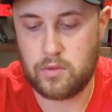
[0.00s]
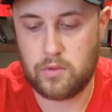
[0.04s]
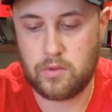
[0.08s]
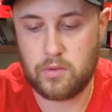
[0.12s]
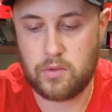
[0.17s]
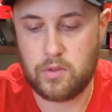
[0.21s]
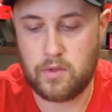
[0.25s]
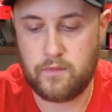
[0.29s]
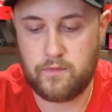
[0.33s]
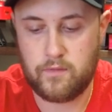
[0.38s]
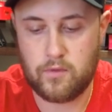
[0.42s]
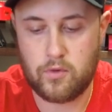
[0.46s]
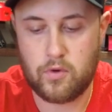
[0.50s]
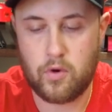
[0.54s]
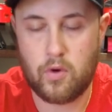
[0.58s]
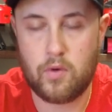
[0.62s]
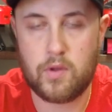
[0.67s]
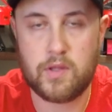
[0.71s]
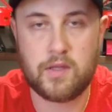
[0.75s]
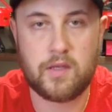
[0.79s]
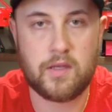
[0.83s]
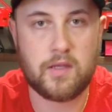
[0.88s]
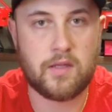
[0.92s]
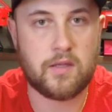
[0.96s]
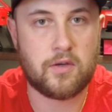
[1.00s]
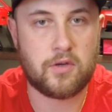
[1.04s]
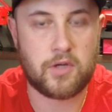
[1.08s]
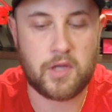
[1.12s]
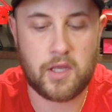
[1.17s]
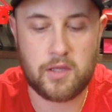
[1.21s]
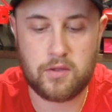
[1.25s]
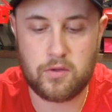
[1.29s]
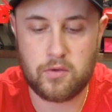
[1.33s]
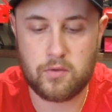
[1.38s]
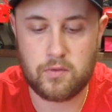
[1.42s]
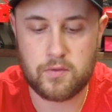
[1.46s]
if you go in the
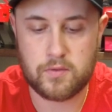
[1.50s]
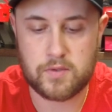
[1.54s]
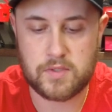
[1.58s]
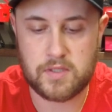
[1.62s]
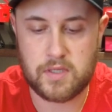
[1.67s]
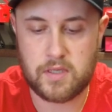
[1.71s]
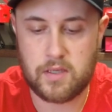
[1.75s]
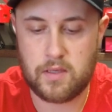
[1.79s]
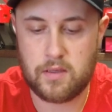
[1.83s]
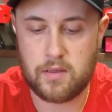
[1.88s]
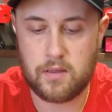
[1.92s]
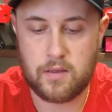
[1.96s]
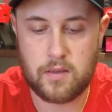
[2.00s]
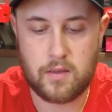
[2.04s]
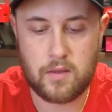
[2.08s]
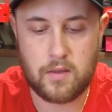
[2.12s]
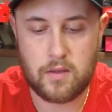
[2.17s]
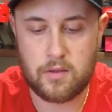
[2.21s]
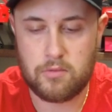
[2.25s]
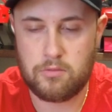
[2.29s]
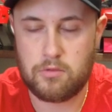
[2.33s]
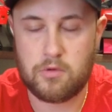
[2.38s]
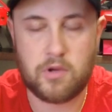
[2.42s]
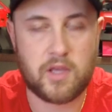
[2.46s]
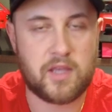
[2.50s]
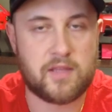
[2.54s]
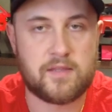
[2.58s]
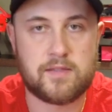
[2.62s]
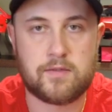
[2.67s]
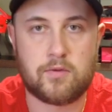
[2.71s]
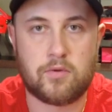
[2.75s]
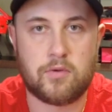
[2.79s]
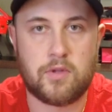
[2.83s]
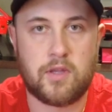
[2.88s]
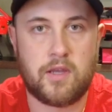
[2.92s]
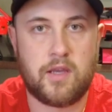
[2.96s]
internet, you see Red
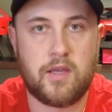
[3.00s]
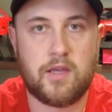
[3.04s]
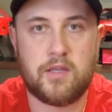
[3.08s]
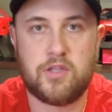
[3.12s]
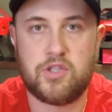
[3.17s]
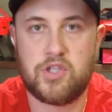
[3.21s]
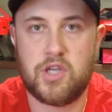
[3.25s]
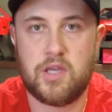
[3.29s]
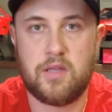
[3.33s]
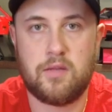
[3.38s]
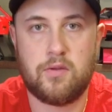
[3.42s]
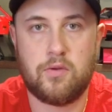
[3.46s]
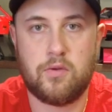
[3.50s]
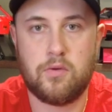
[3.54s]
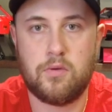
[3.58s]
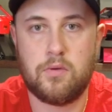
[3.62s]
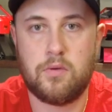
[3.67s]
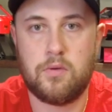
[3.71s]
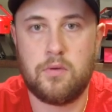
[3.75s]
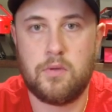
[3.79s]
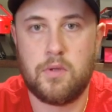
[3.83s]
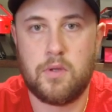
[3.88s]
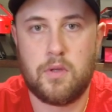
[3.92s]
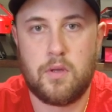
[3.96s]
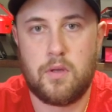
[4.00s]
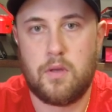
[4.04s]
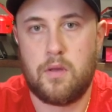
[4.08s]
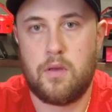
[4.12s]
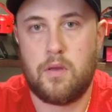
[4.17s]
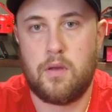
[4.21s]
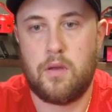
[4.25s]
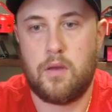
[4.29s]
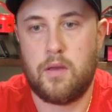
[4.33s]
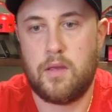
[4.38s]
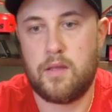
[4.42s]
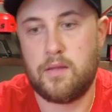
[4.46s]
Scuderia Gen 2
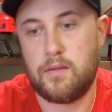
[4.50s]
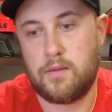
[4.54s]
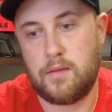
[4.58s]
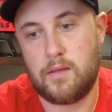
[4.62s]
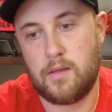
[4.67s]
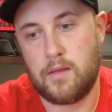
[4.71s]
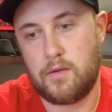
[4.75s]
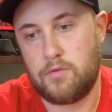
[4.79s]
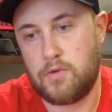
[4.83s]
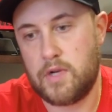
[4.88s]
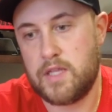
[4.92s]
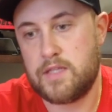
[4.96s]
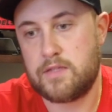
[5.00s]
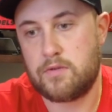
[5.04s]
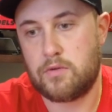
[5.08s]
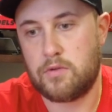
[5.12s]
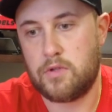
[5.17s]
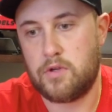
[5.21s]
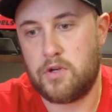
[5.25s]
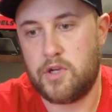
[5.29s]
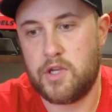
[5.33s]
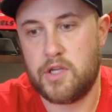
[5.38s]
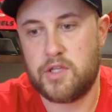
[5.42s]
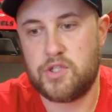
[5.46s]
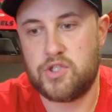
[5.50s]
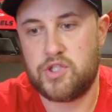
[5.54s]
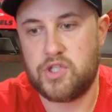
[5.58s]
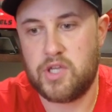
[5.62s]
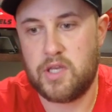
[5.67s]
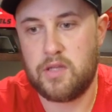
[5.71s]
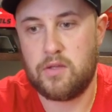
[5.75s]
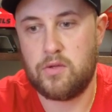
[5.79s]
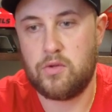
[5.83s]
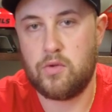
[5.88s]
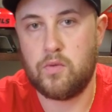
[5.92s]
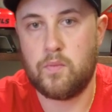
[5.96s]
and Red Scuderia
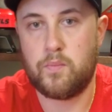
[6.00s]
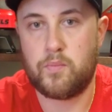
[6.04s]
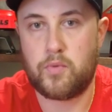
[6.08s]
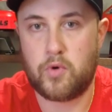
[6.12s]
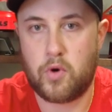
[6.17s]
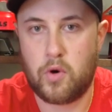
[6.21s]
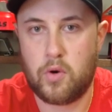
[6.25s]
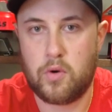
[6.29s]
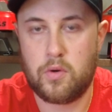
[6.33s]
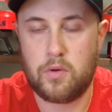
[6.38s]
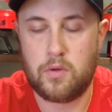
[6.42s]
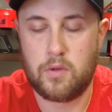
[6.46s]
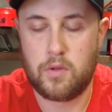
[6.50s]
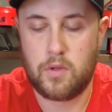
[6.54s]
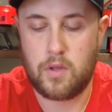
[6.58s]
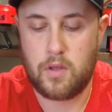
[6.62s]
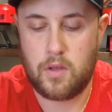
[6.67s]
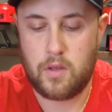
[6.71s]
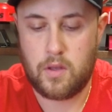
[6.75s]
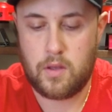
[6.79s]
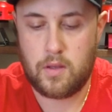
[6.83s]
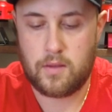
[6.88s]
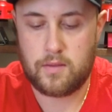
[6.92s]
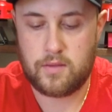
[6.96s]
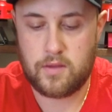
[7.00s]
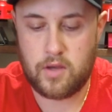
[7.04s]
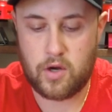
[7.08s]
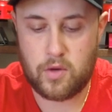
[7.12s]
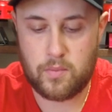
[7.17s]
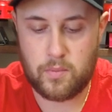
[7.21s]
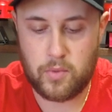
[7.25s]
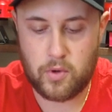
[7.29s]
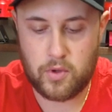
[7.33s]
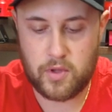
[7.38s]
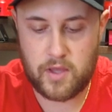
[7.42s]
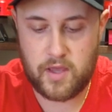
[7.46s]
Gen 2 Pro. They are
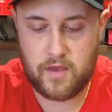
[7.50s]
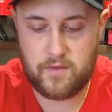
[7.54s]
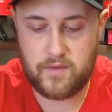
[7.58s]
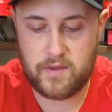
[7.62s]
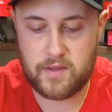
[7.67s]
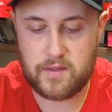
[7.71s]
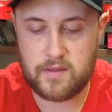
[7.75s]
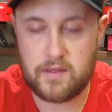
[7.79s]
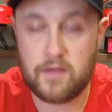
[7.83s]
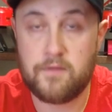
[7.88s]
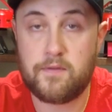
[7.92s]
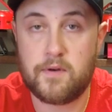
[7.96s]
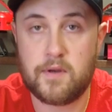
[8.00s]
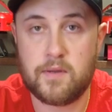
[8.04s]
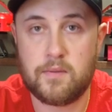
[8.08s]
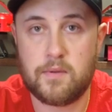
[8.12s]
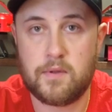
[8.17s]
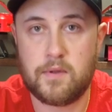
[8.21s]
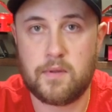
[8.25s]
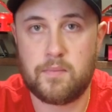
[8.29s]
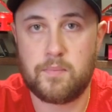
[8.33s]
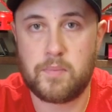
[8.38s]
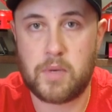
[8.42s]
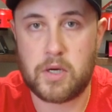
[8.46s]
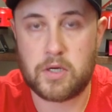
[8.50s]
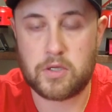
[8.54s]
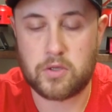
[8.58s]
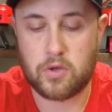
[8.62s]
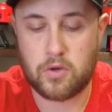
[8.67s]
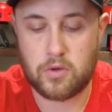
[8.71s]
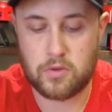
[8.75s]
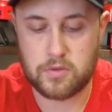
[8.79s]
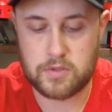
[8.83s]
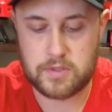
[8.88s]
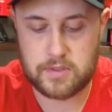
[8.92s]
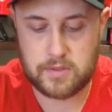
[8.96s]
both having different part
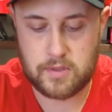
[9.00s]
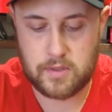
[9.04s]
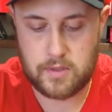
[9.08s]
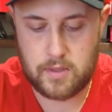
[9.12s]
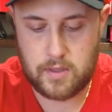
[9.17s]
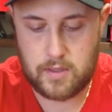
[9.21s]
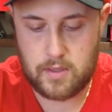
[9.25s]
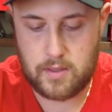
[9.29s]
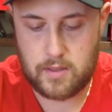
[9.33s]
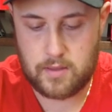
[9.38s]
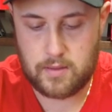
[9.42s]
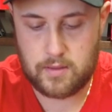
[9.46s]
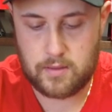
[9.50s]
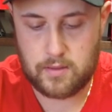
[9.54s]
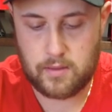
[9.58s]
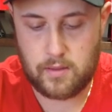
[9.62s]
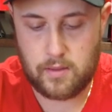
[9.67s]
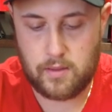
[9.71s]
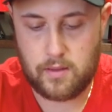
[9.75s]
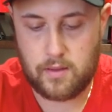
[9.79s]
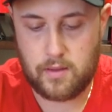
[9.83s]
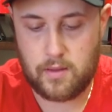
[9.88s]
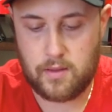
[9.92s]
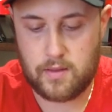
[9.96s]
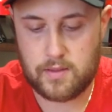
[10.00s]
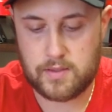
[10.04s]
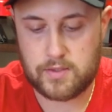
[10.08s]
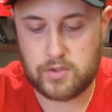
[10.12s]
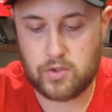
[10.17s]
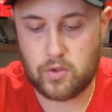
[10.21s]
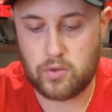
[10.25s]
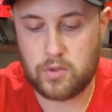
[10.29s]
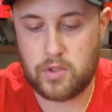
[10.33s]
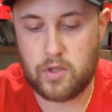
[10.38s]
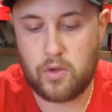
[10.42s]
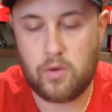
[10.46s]
codes.
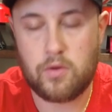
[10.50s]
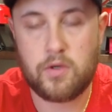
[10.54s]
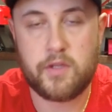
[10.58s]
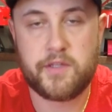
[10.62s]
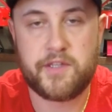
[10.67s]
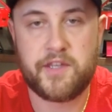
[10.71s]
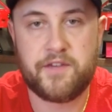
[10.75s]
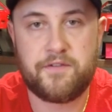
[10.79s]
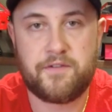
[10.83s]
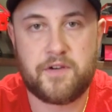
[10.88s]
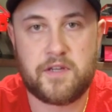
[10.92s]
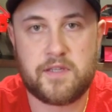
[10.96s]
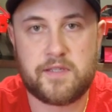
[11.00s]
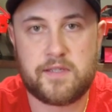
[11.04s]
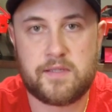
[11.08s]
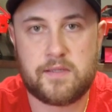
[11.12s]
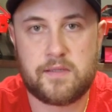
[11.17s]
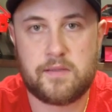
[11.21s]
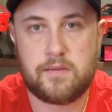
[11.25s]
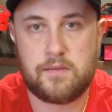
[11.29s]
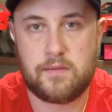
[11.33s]
So the only difference